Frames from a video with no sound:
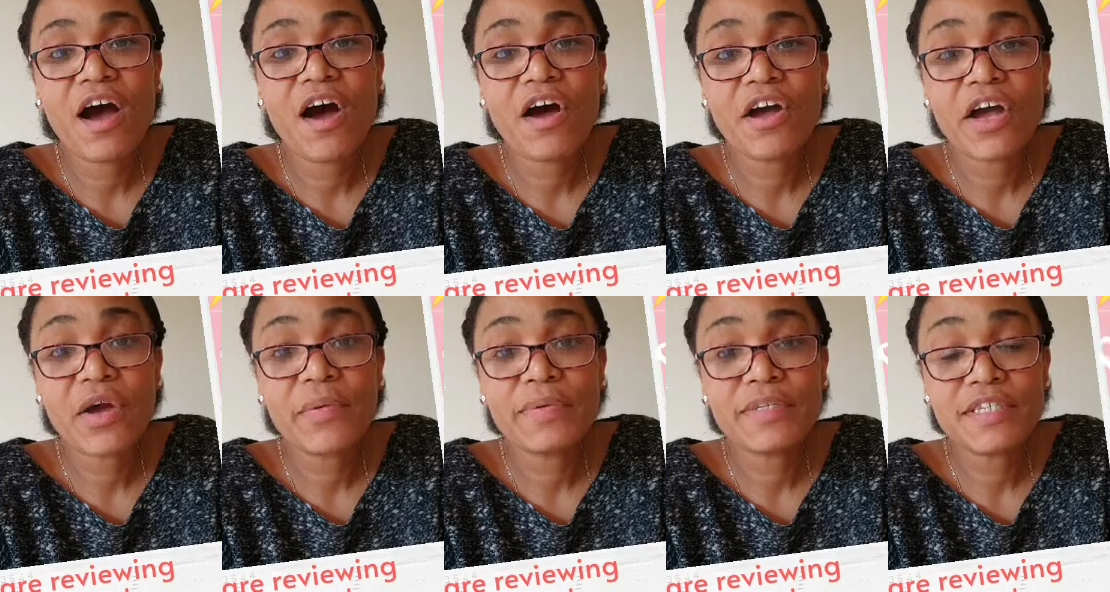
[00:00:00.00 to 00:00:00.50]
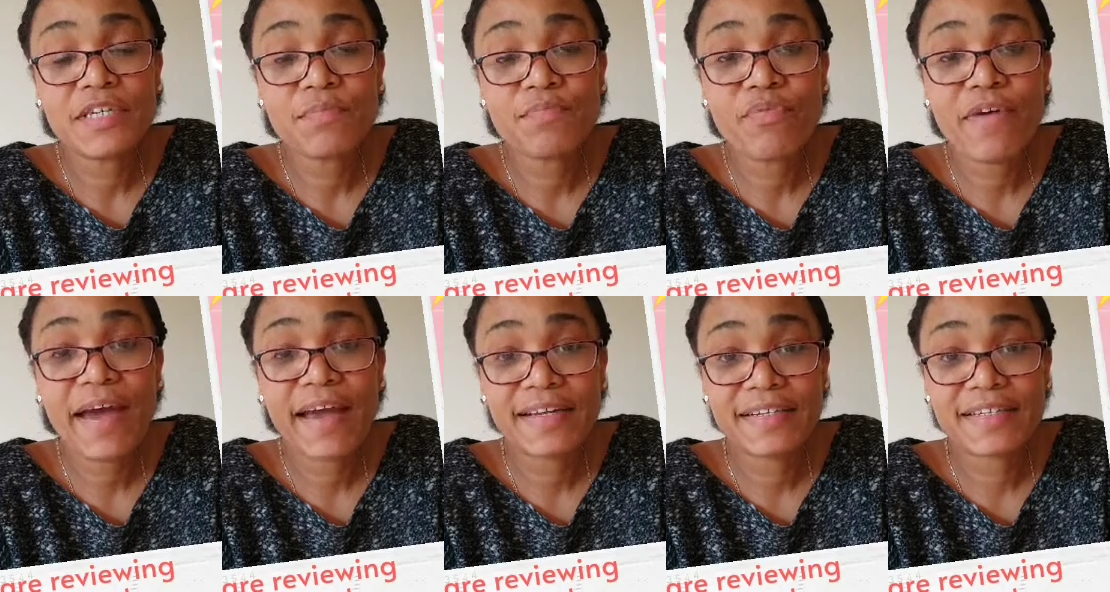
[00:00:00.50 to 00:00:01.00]
going to
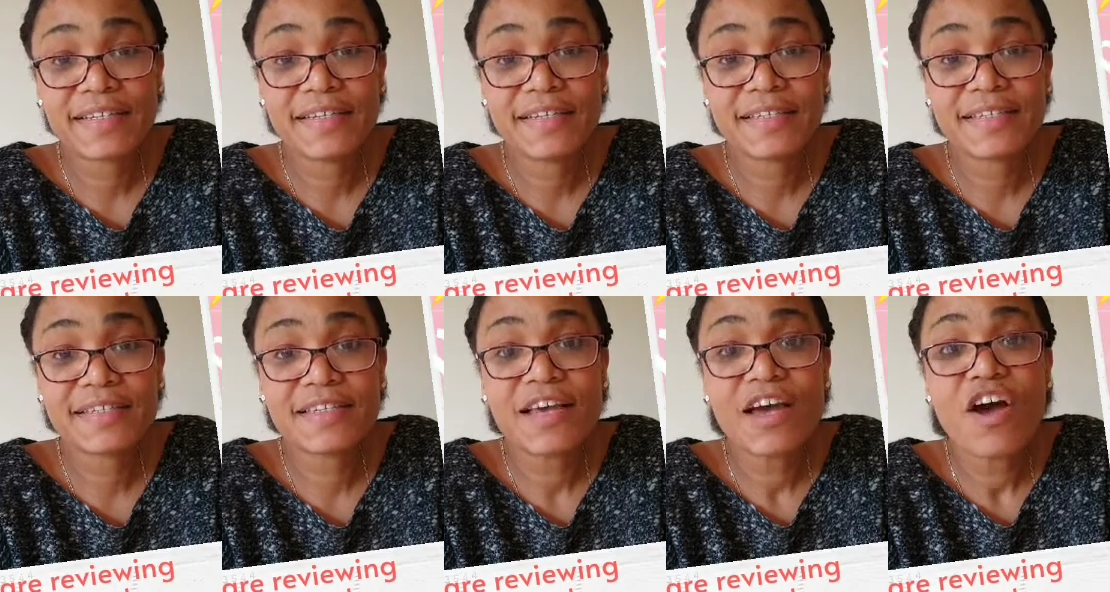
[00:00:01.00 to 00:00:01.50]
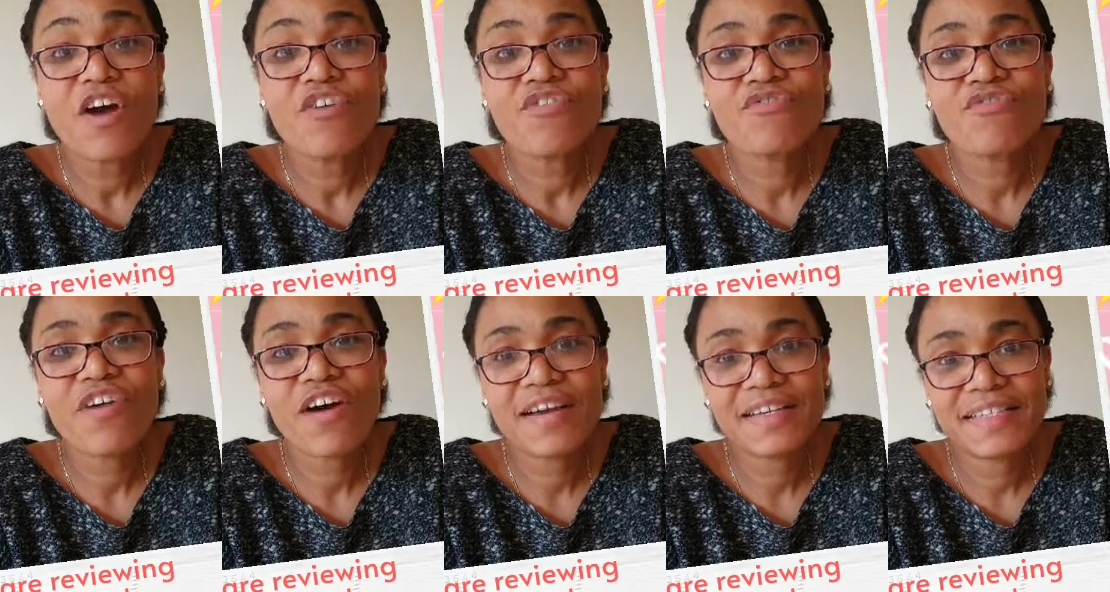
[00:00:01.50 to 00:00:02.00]
practice
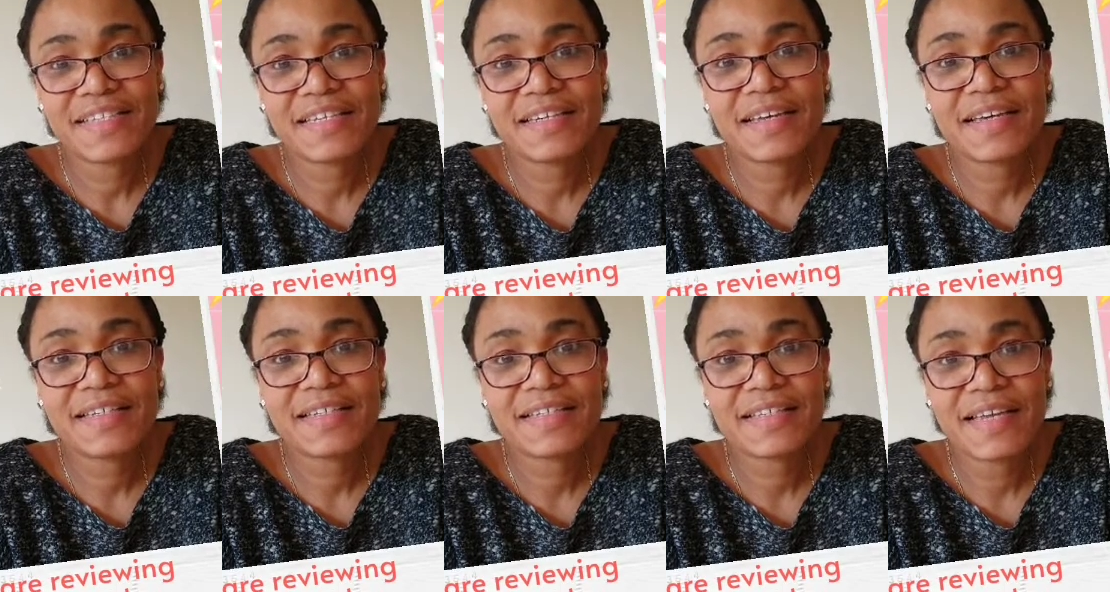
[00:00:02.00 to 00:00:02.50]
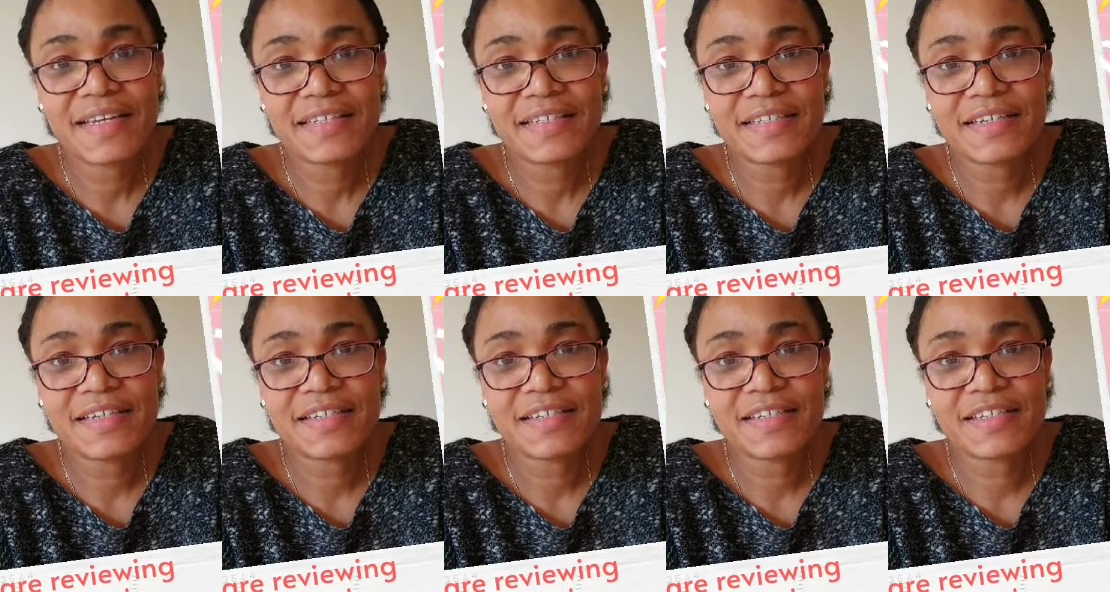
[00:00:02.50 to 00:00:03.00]
writing a
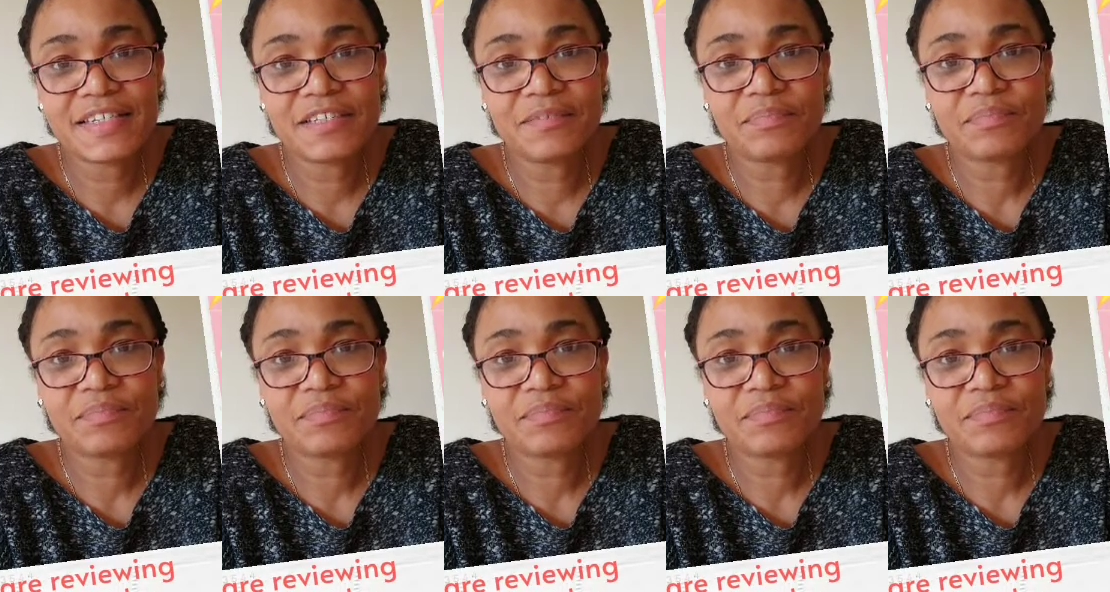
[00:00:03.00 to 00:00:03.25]
sentence